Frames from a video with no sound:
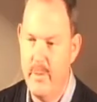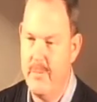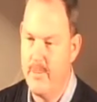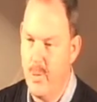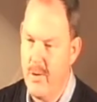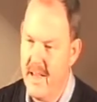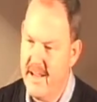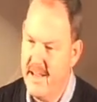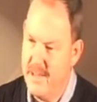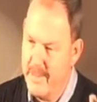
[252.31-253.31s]
We were more
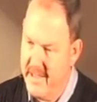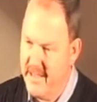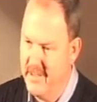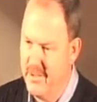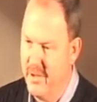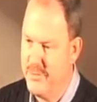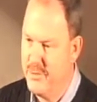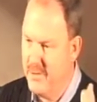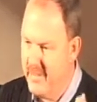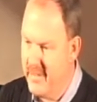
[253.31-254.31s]
likely to be killed off
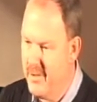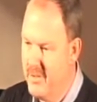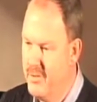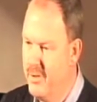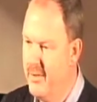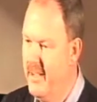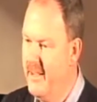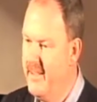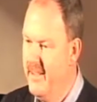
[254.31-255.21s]
duty than on duty.